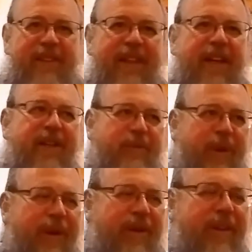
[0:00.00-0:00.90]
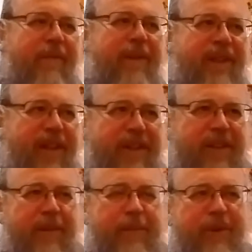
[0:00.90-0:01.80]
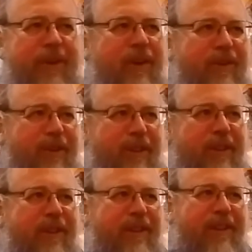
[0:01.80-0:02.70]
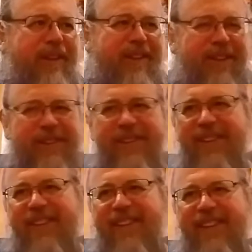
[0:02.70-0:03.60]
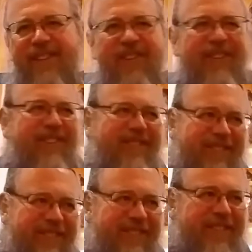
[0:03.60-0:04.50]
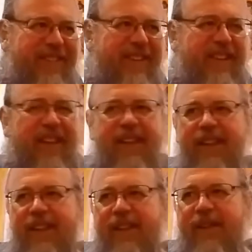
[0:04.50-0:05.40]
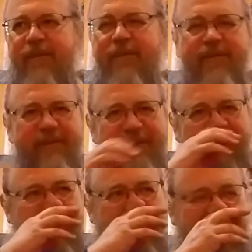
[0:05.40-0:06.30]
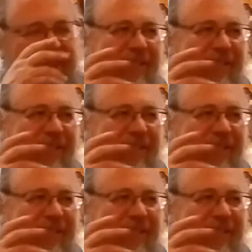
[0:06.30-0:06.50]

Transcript: he ended well. I mean, he ended up as a cardinal in Italy, you know. So, um, in the middle